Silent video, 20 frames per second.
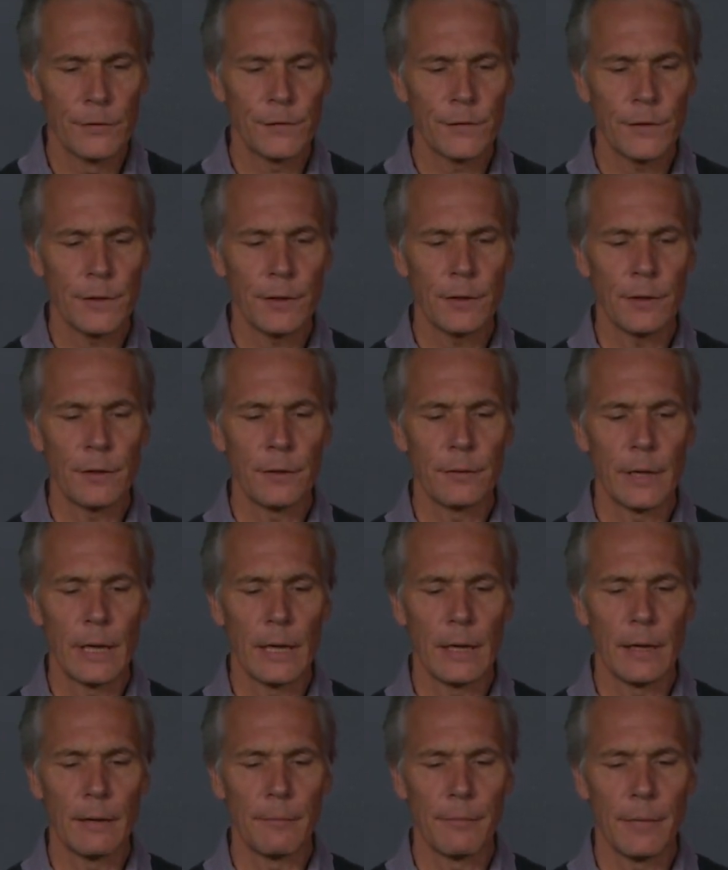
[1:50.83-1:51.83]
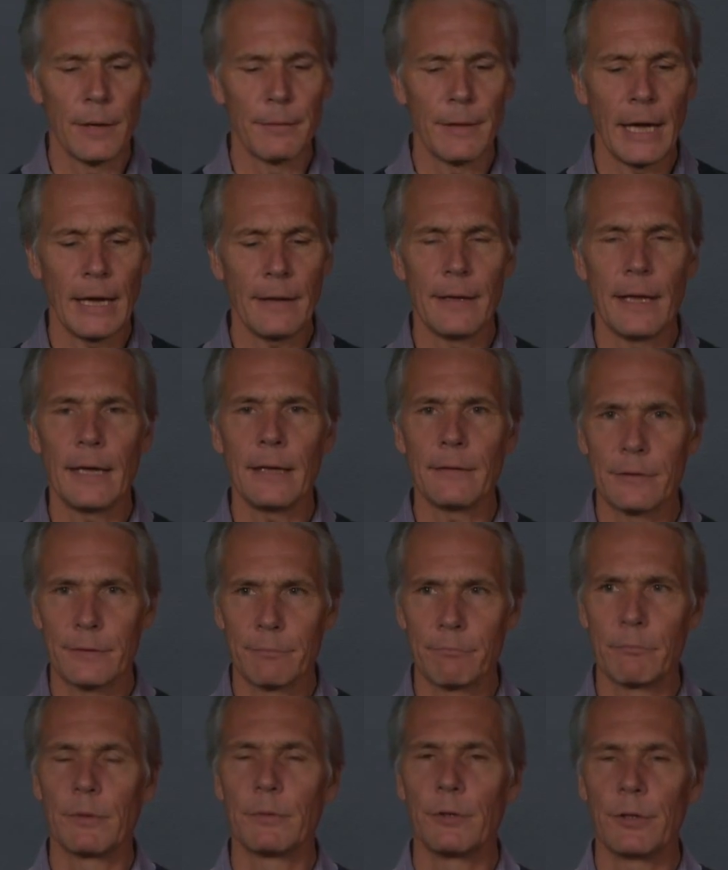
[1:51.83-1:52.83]
That
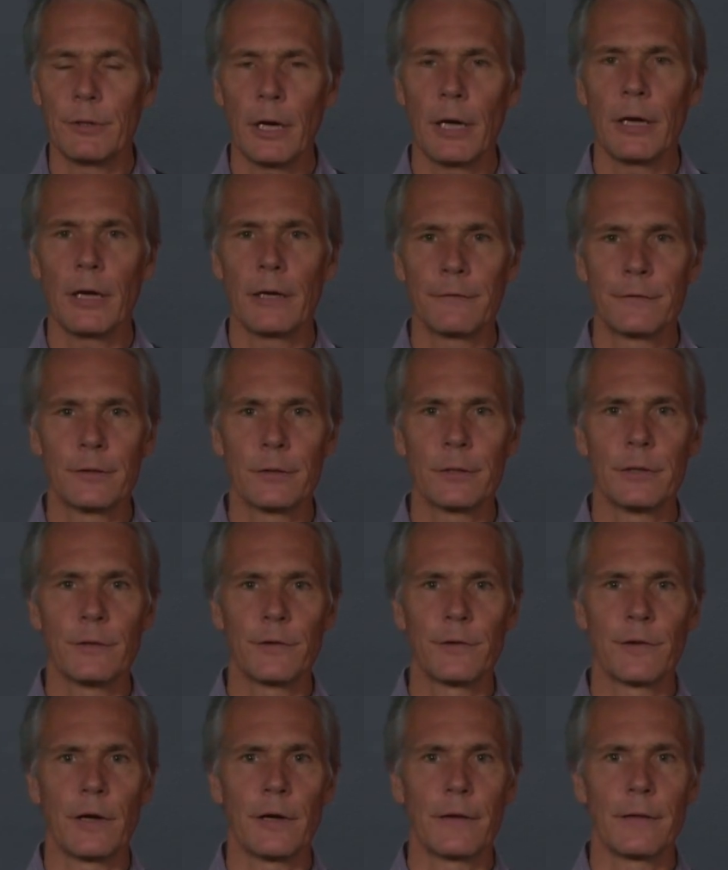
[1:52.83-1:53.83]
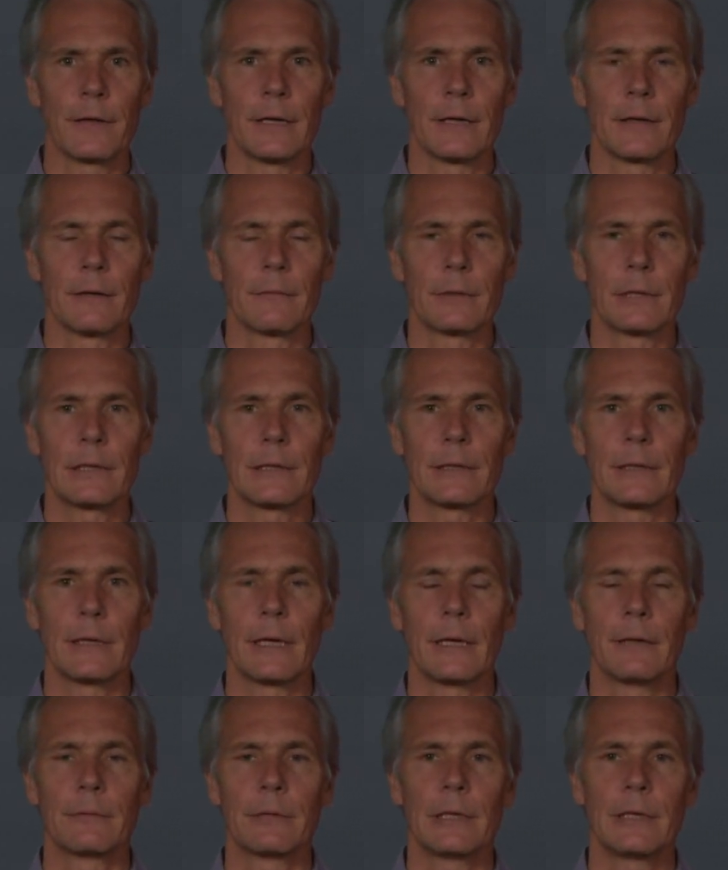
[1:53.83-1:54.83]
you got off to a good start there.
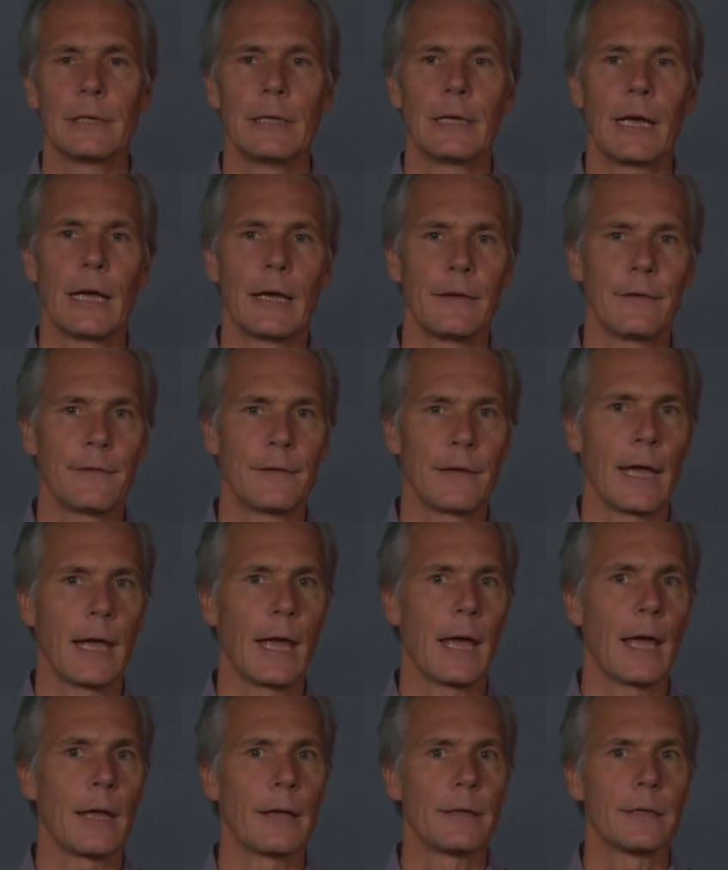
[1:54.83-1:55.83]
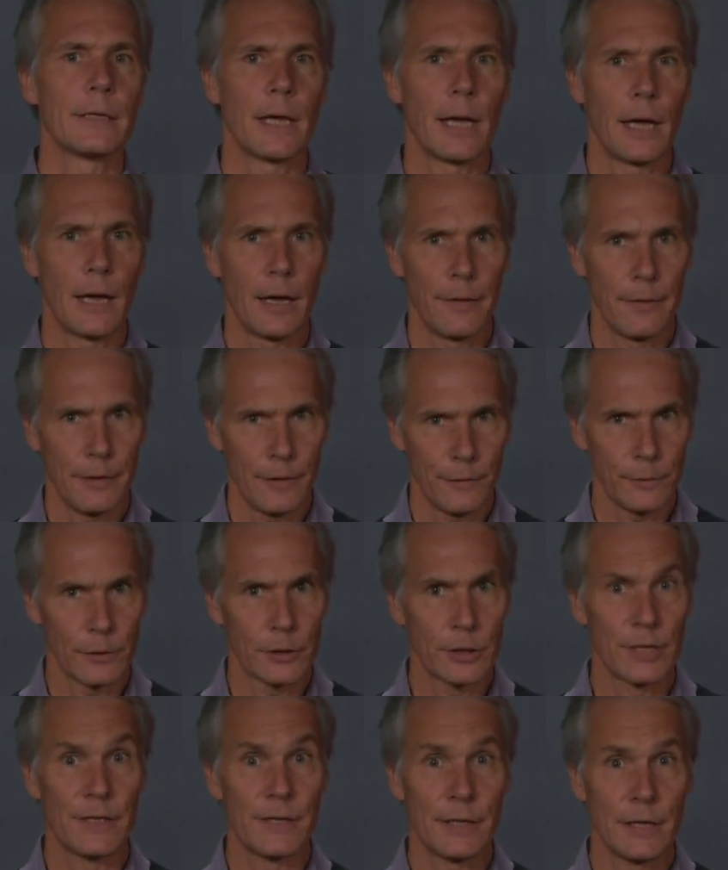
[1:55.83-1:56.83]
Really nice, and this
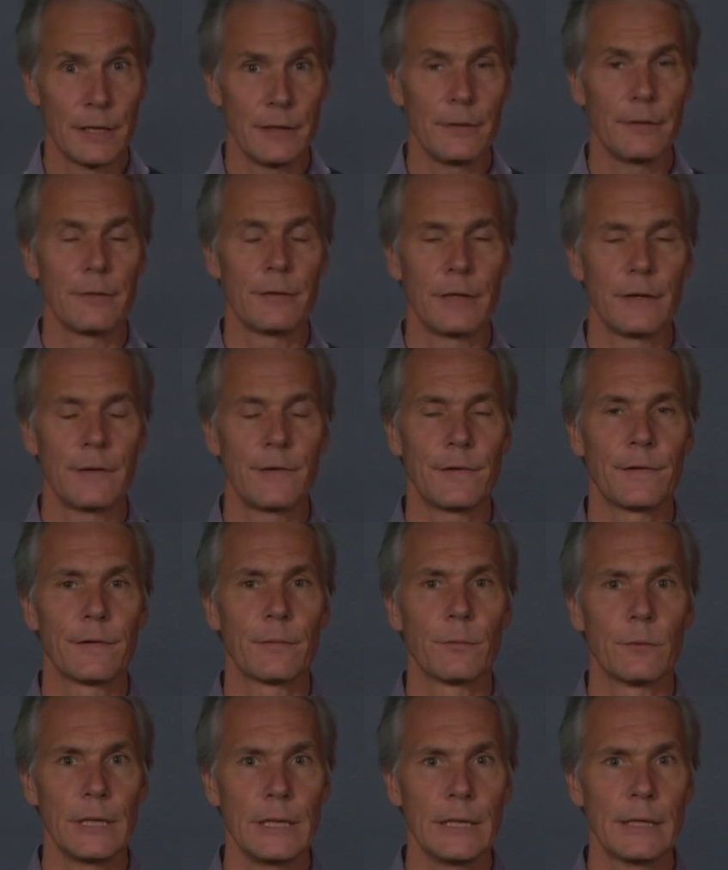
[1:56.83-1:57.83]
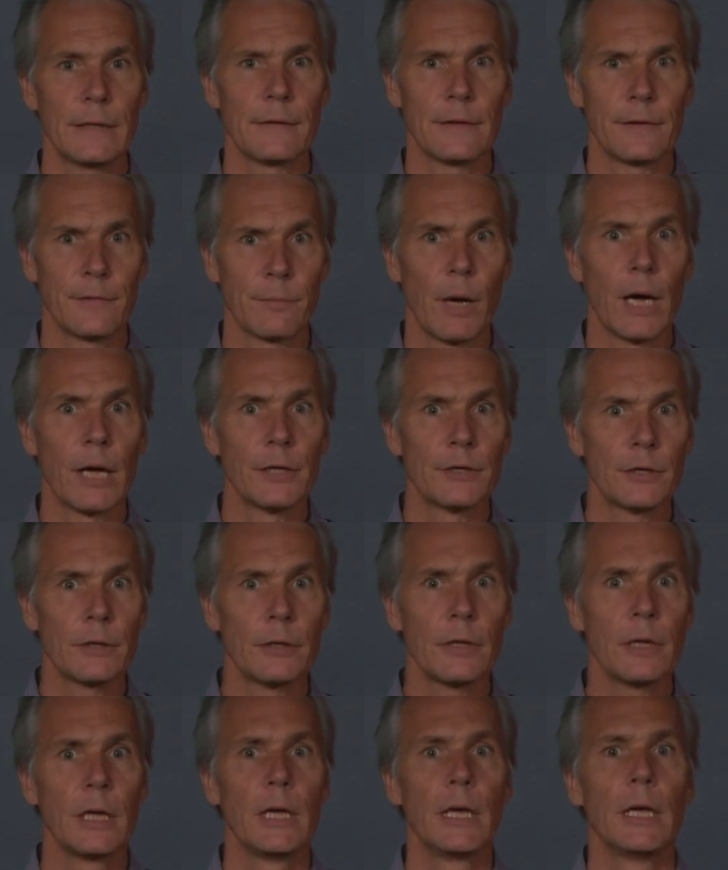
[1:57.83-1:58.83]
will continue this week, this
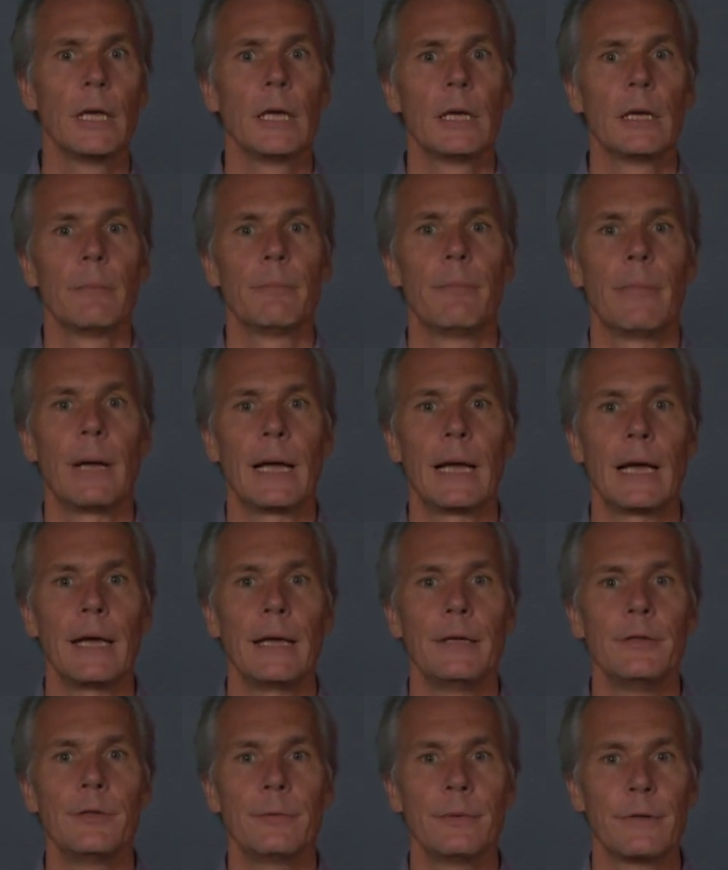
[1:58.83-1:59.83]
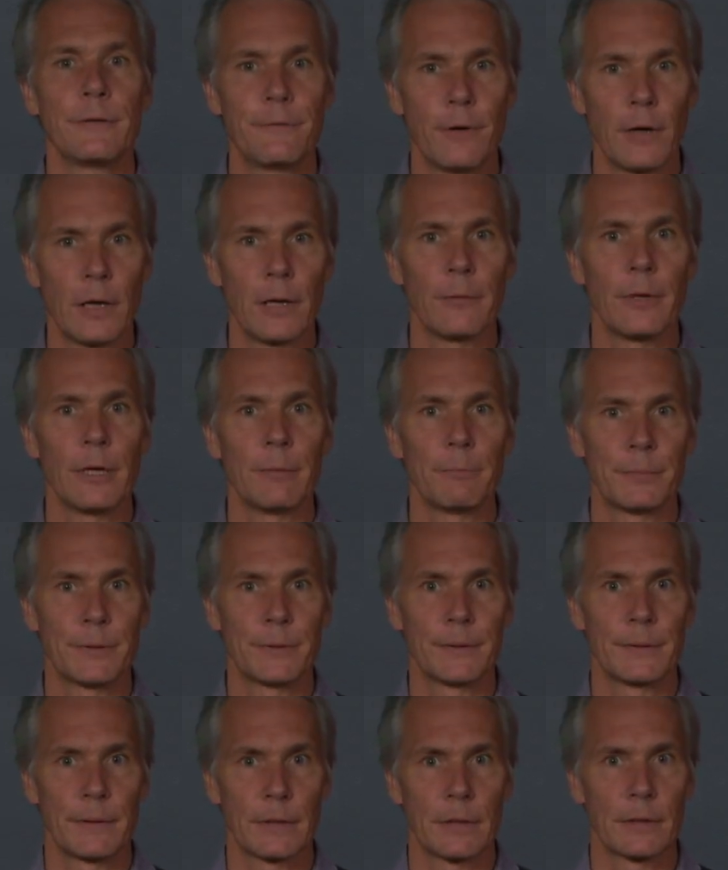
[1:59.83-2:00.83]
module, by doing
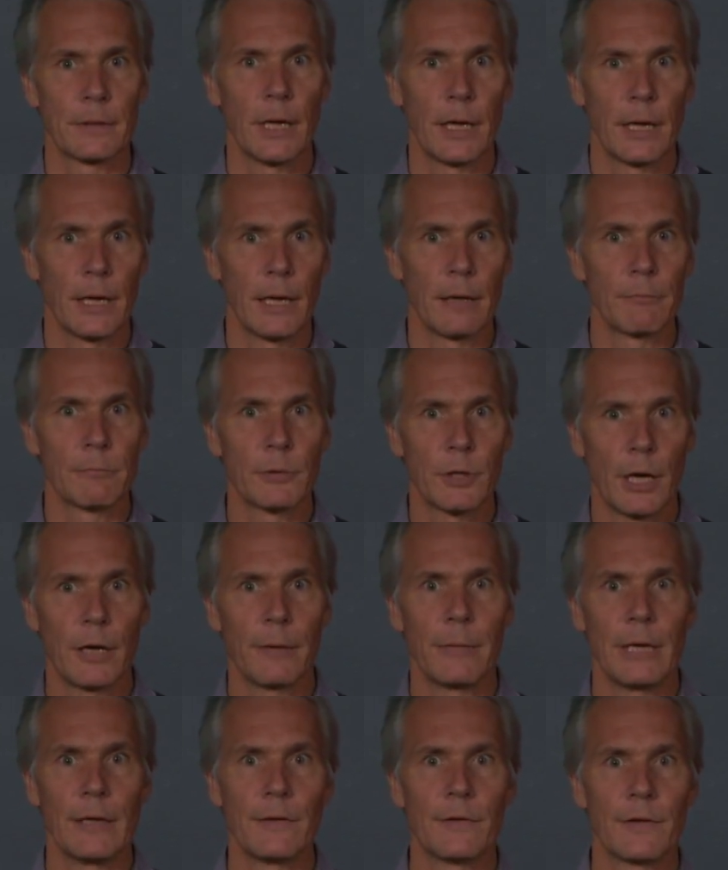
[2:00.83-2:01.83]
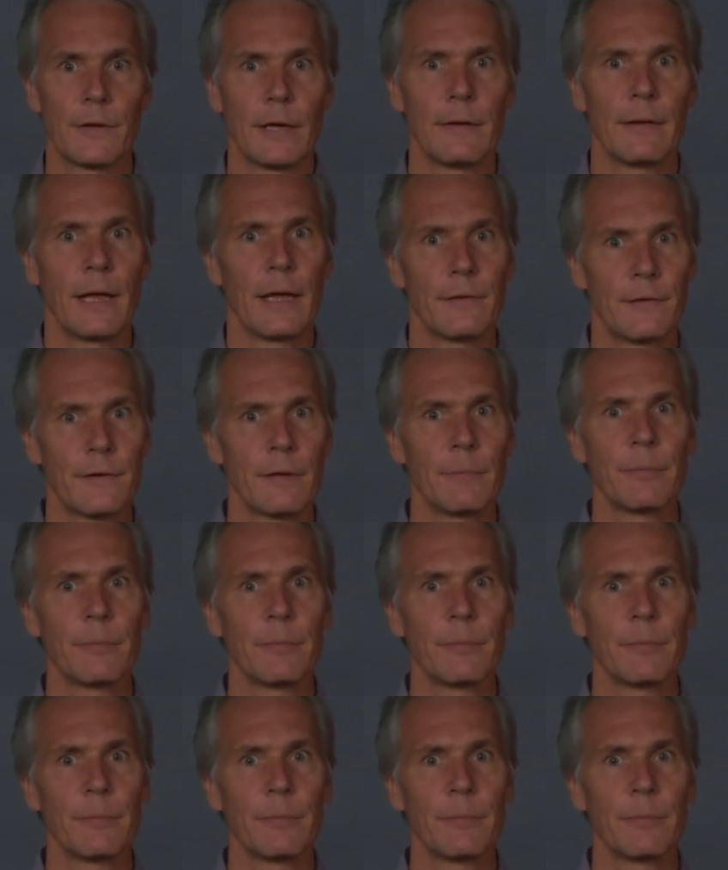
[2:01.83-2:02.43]
follow-up comments and